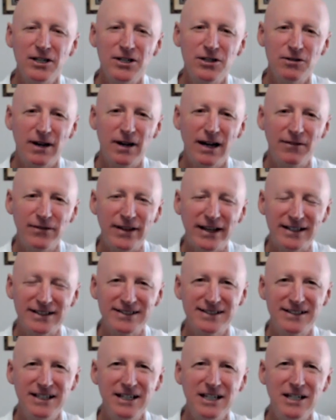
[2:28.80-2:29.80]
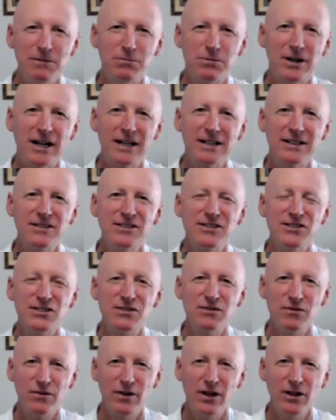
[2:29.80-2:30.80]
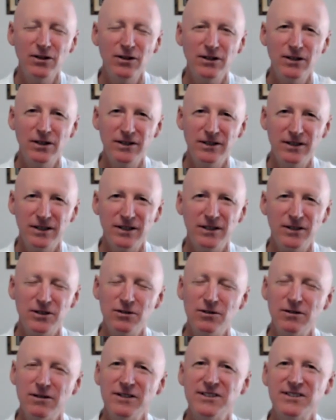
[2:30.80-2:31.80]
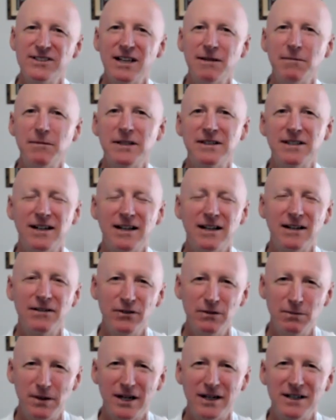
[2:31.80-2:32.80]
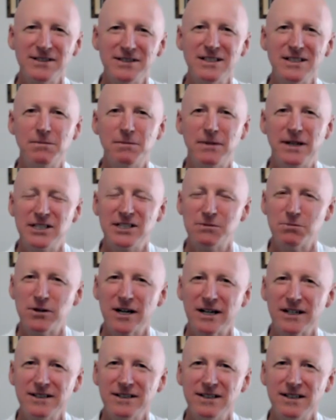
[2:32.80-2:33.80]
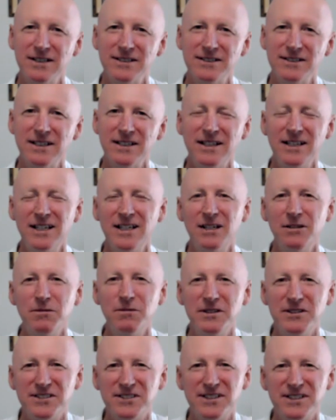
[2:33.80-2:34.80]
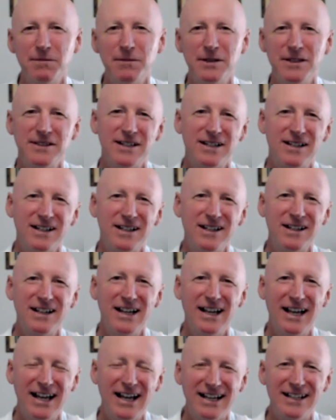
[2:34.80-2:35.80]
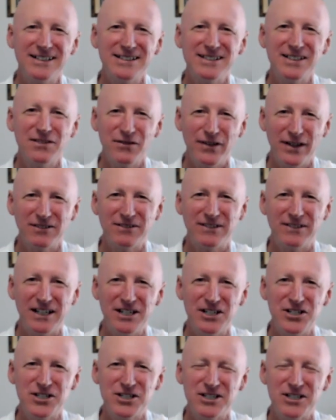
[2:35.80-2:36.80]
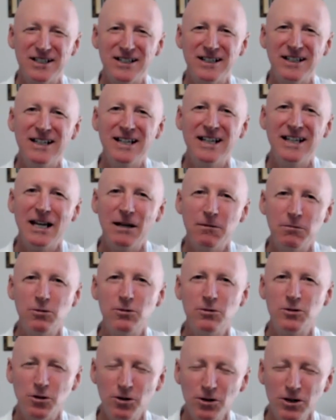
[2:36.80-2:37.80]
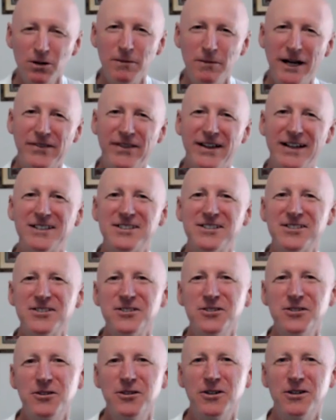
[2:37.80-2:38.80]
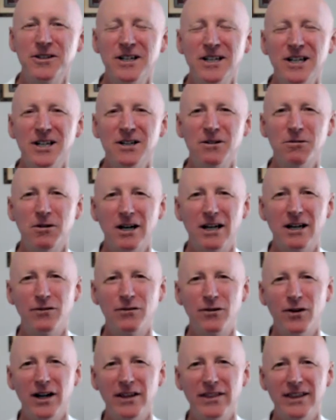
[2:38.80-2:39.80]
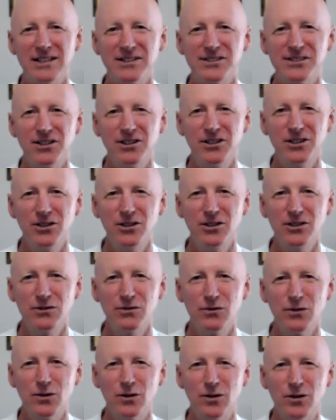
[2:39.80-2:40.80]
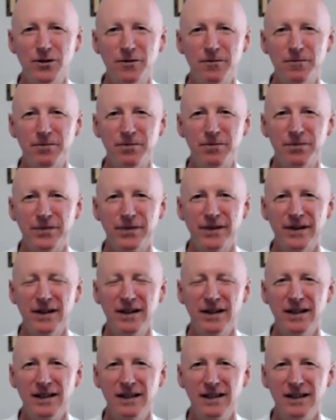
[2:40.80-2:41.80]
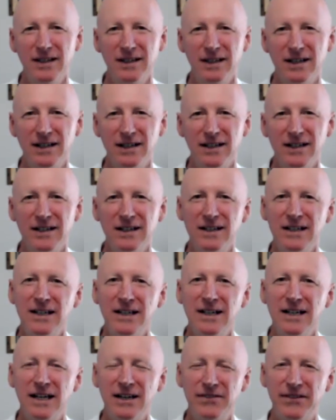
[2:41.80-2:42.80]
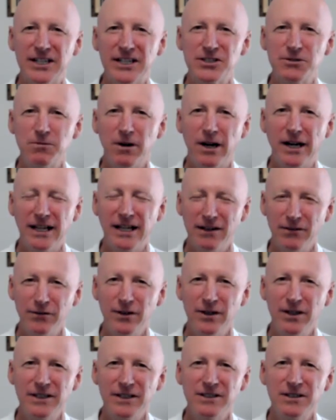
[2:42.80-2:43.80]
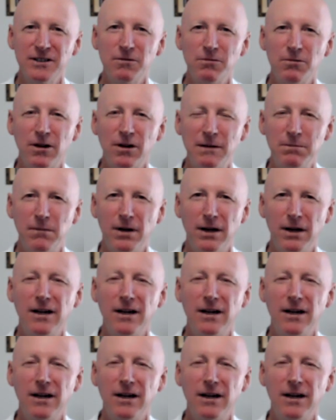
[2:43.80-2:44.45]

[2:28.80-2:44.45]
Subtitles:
to have that seated practice devoted to a samatha vipassana-based practice, with samatha as the foundation. And we'll talk about that soon, why I find that so useful. Yeah. And that's right effort, right